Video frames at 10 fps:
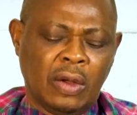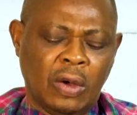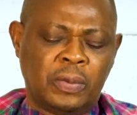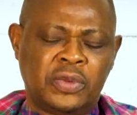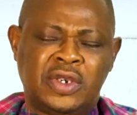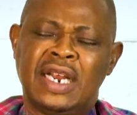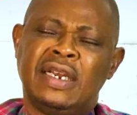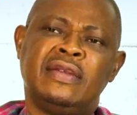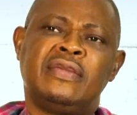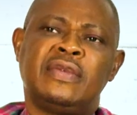
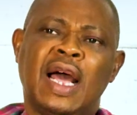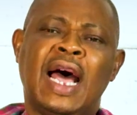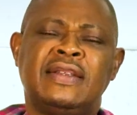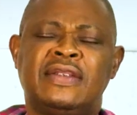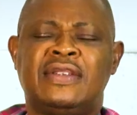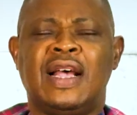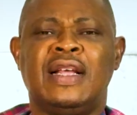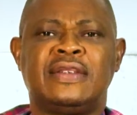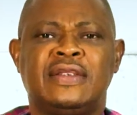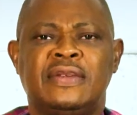obtain
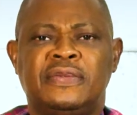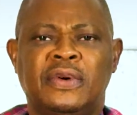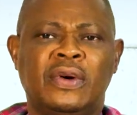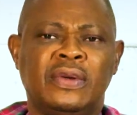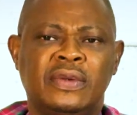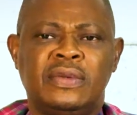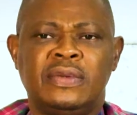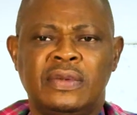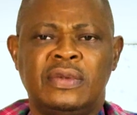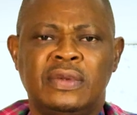answers for
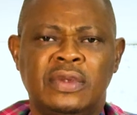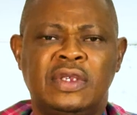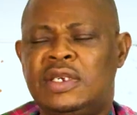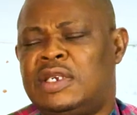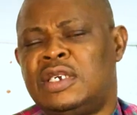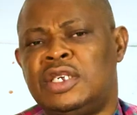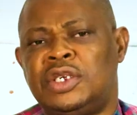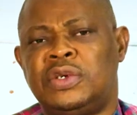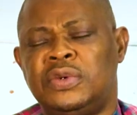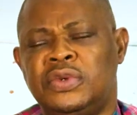teaching
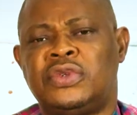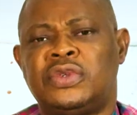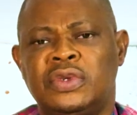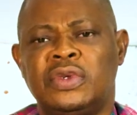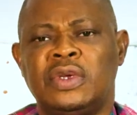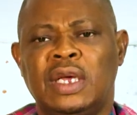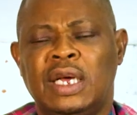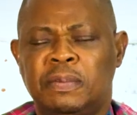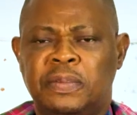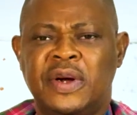issues
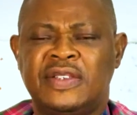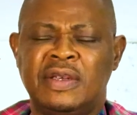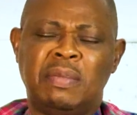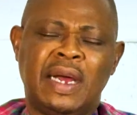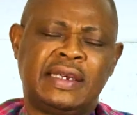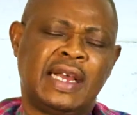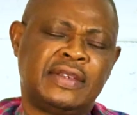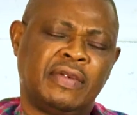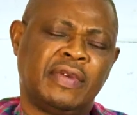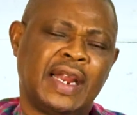and pressing
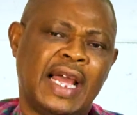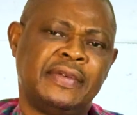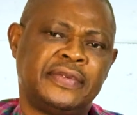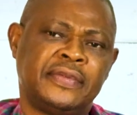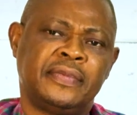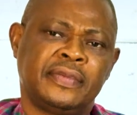matters of life,